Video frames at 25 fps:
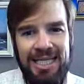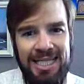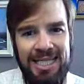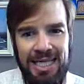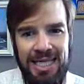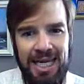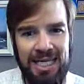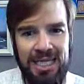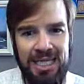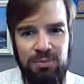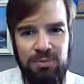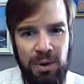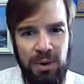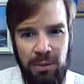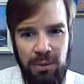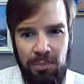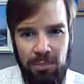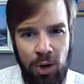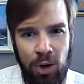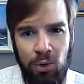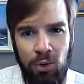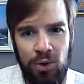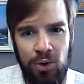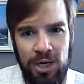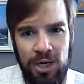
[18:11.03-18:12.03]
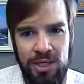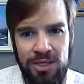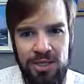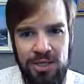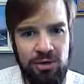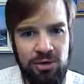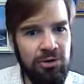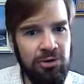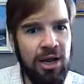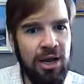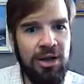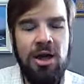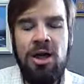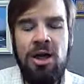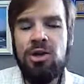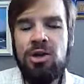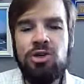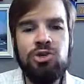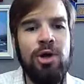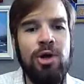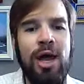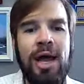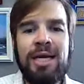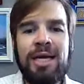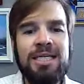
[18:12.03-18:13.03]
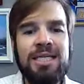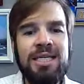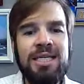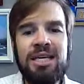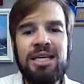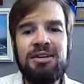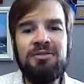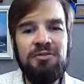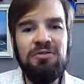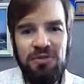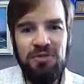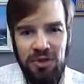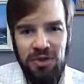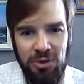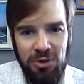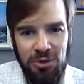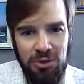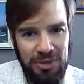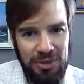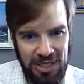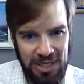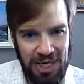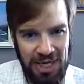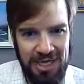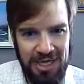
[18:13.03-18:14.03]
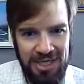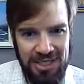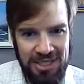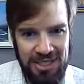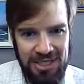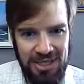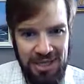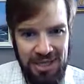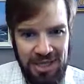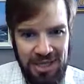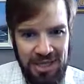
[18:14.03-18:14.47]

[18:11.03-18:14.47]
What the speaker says: us by poets. They're not trying to confuse us.